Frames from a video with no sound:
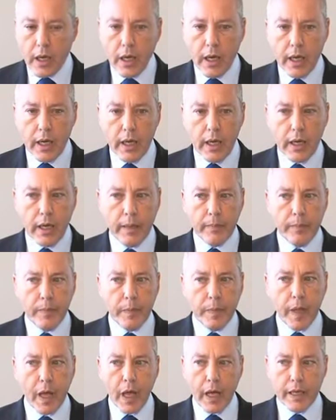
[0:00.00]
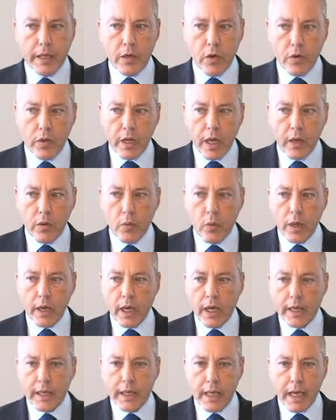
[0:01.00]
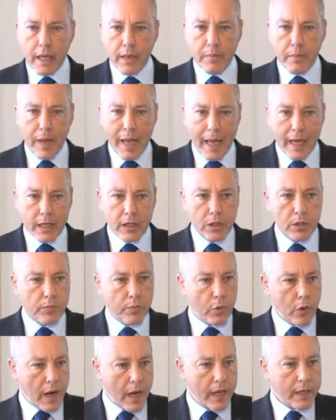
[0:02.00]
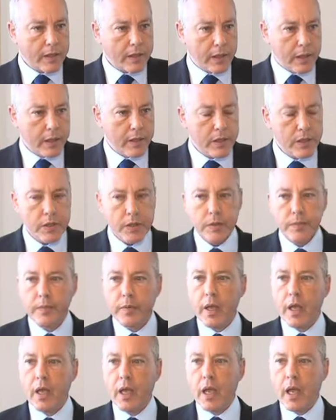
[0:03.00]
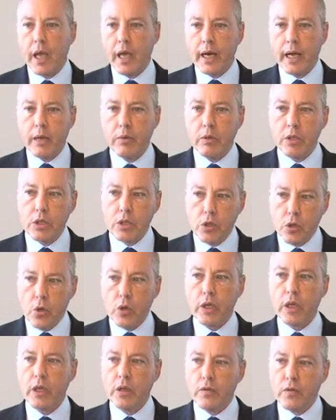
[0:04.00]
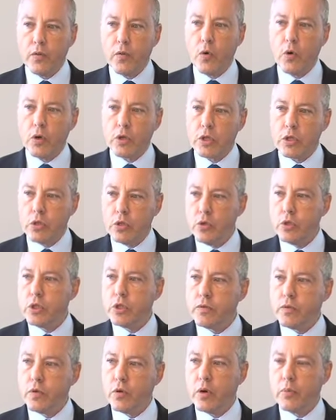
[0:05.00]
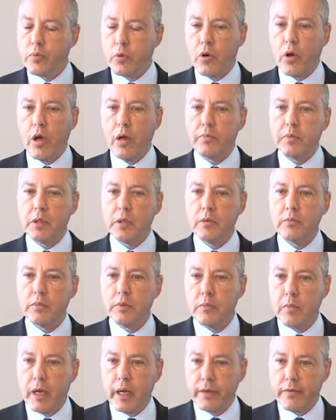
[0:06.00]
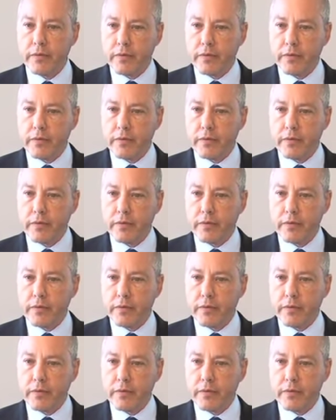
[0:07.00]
I know that when I came back to practice and I was looking for a solution for a problem, my